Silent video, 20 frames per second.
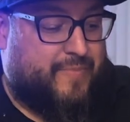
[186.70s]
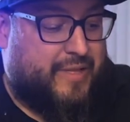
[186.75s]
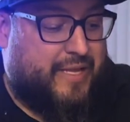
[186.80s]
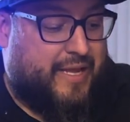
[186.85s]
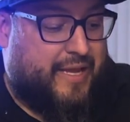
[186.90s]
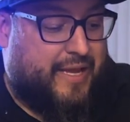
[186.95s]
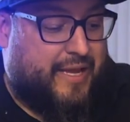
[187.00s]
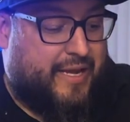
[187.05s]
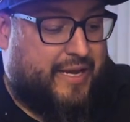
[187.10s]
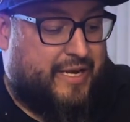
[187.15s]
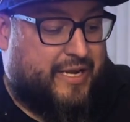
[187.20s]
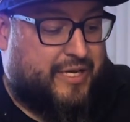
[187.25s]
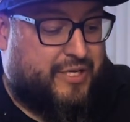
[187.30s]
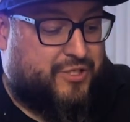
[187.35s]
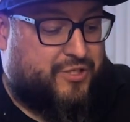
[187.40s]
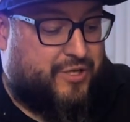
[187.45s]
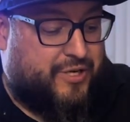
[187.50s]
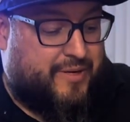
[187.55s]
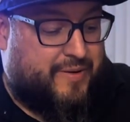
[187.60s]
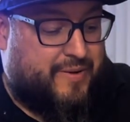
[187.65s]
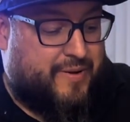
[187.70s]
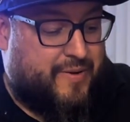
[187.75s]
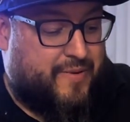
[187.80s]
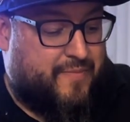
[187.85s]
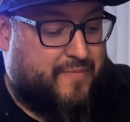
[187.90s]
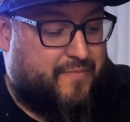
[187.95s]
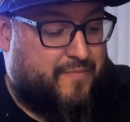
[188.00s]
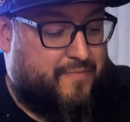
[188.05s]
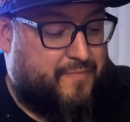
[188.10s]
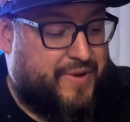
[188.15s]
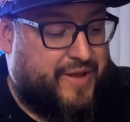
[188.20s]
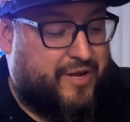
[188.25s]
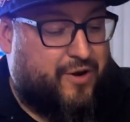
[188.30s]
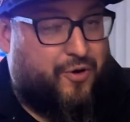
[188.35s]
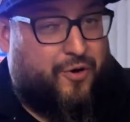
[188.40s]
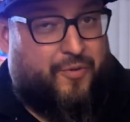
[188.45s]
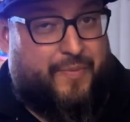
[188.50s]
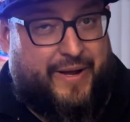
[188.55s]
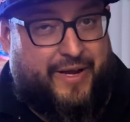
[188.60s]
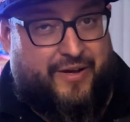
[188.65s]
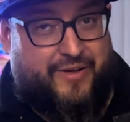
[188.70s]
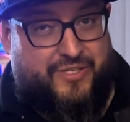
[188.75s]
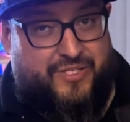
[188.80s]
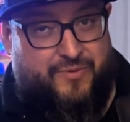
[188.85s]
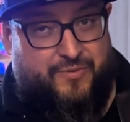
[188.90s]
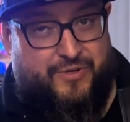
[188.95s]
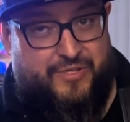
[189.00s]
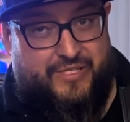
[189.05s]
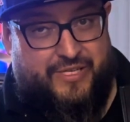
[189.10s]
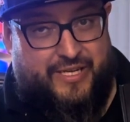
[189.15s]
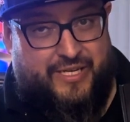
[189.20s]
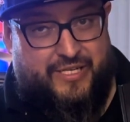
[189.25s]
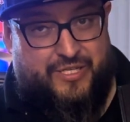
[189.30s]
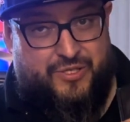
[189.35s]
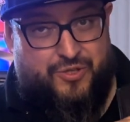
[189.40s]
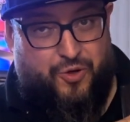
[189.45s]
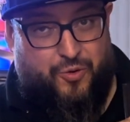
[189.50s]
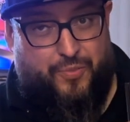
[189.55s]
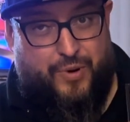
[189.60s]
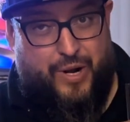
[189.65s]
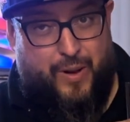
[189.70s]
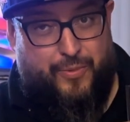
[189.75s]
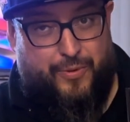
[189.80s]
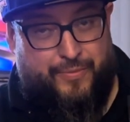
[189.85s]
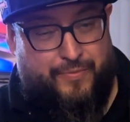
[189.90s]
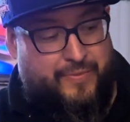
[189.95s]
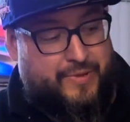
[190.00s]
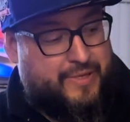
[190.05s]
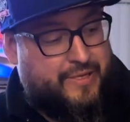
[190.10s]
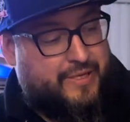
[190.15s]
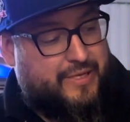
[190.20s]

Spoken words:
and it should meet all my customers' needs, no problem.